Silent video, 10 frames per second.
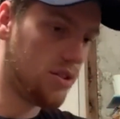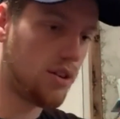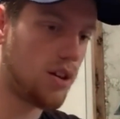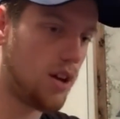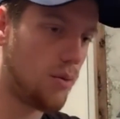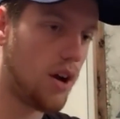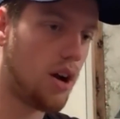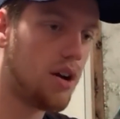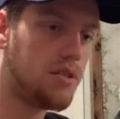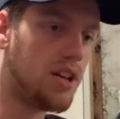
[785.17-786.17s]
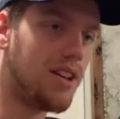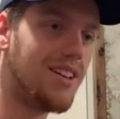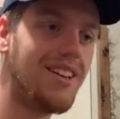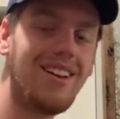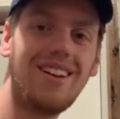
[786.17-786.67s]
and look, here we are.
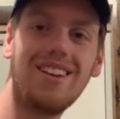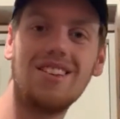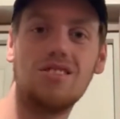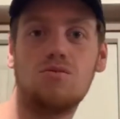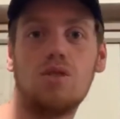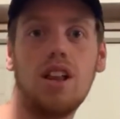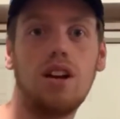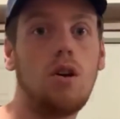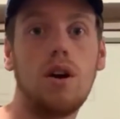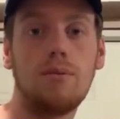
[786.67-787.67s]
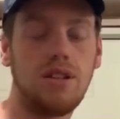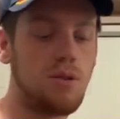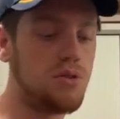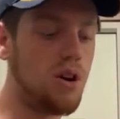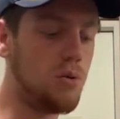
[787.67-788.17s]
There's really no way to mess
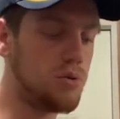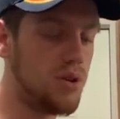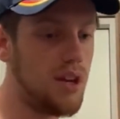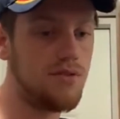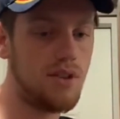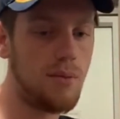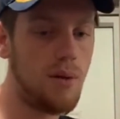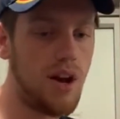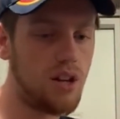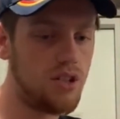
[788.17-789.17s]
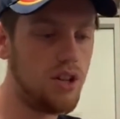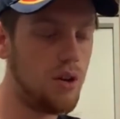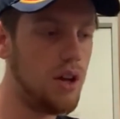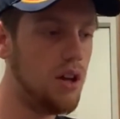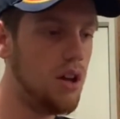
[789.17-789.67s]
up Star Wars, but they've somehow managed to
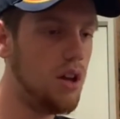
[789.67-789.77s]
do it.